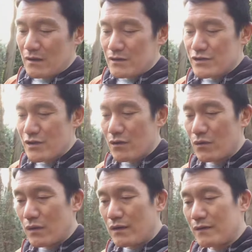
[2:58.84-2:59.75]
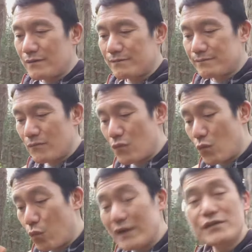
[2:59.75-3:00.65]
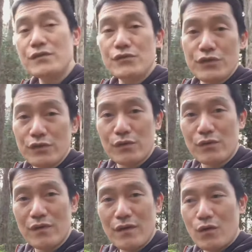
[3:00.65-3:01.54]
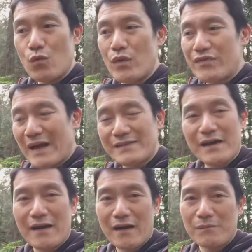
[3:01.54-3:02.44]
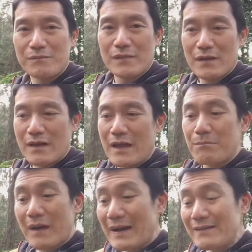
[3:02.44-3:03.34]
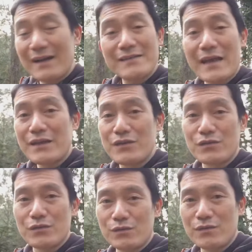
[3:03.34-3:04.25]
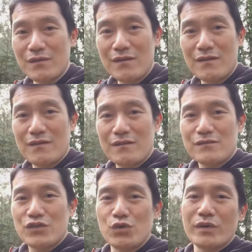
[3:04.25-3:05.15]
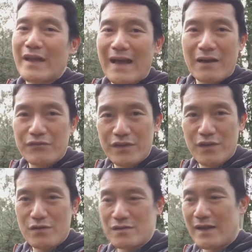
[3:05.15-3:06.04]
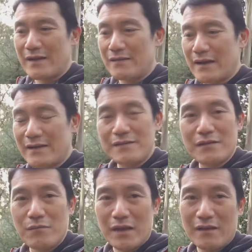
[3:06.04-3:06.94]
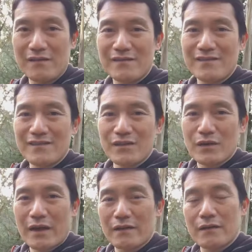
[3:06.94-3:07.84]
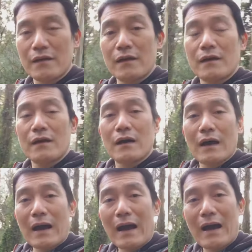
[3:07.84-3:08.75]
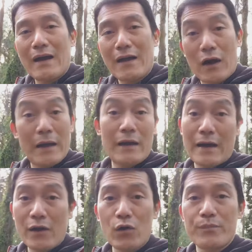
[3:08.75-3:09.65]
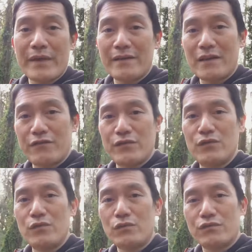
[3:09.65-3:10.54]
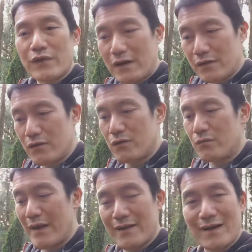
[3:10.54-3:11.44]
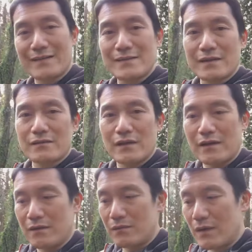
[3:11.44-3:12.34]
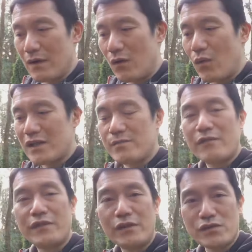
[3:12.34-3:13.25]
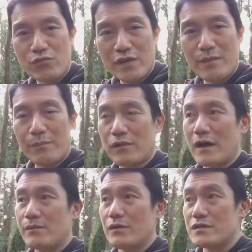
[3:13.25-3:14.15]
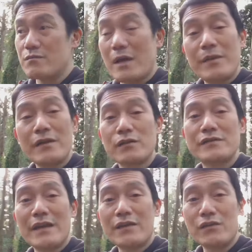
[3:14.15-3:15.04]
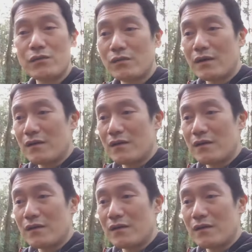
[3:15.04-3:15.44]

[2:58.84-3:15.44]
So, what do you do with that time? It might not take you two and a half years like it, like it did me, okay? I, I hope that if you follow my content, uh, watch my videos, or read my blog posts, maybe it'll take you